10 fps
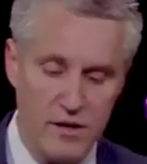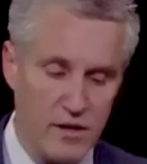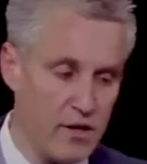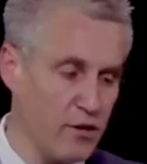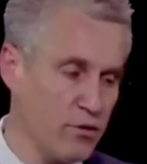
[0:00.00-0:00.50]

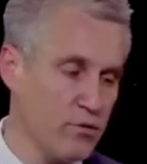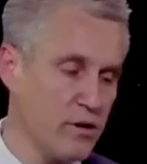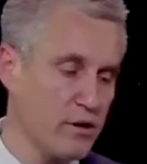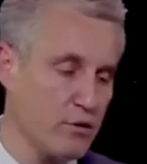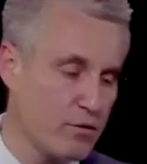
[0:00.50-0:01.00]
uh,
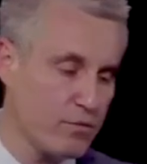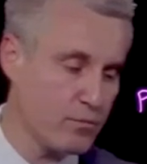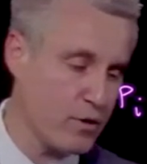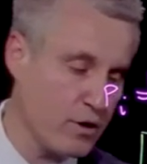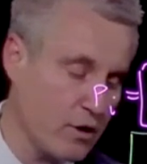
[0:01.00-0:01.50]
are
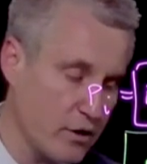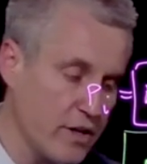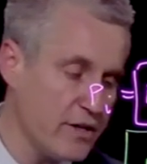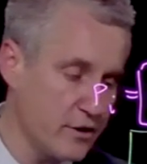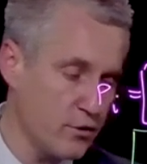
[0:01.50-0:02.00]
uh, uh,
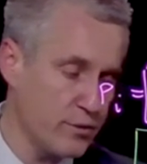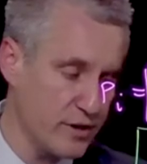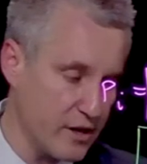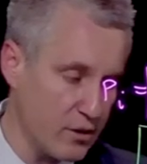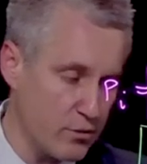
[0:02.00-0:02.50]
in here, but
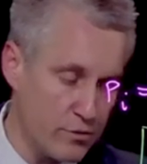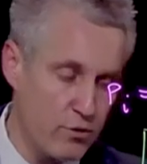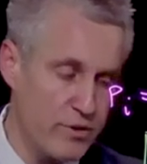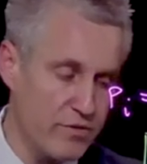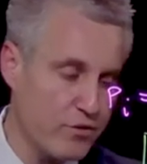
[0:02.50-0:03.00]
now you know,
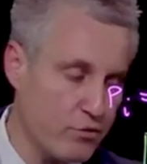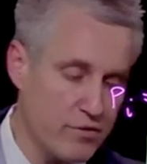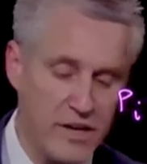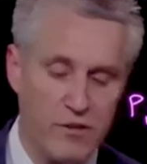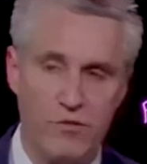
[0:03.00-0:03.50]
we have this sort
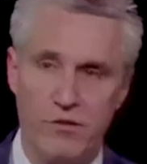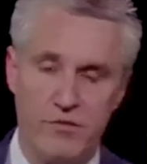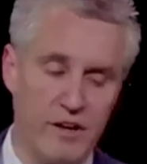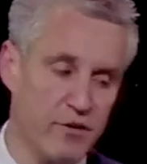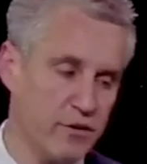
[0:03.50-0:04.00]
of extra
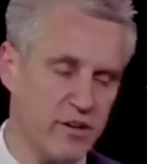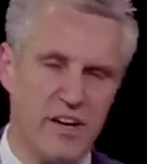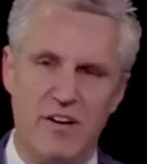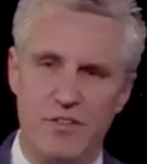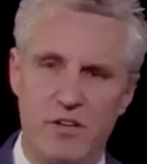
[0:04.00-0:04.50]
factor. You
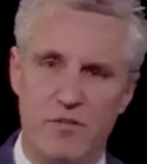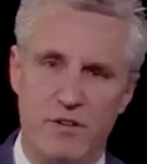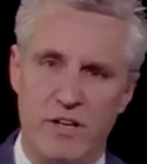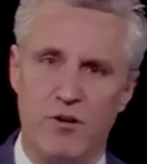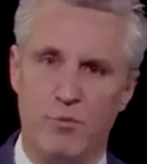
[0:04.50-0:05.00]
kind of think of it
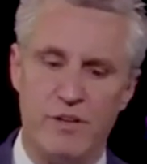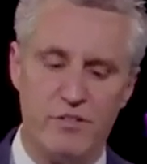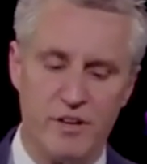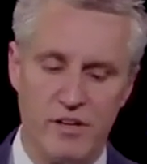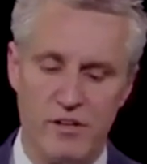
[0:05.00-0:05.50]
like a
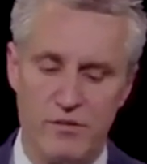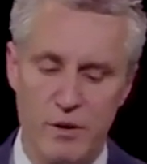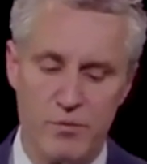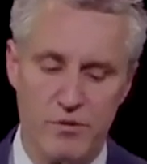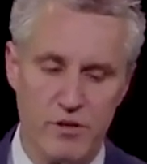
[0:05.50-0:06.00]
rescaling of
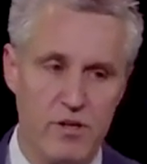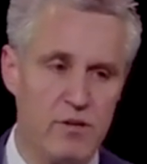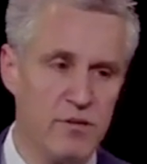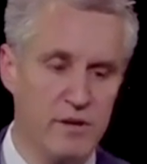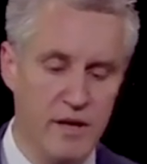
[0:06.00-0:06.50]
epsilon.
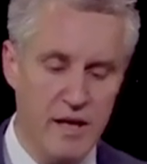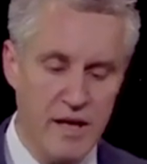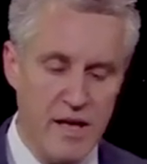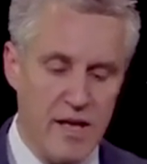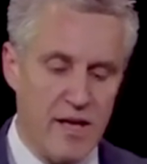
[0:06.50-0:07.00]

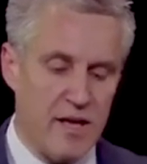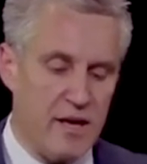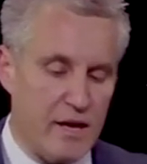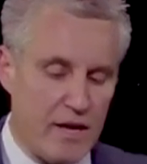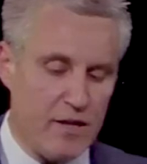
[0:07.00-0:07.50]

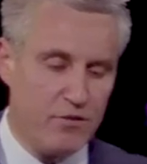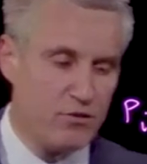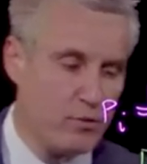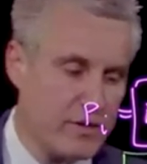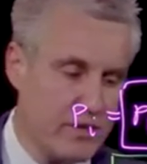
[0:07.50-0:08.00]
And so
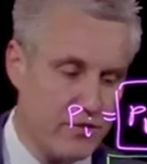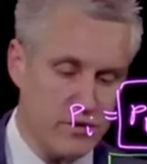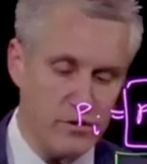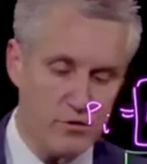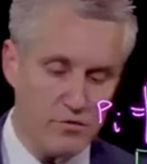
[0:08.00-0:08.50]
what that's
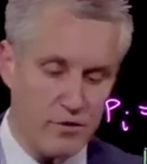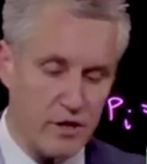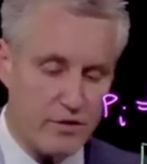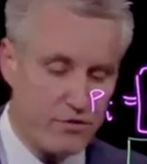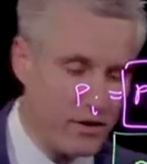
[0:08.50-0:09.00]
going to do for
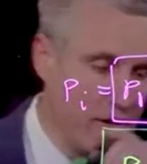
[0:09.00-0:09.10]
us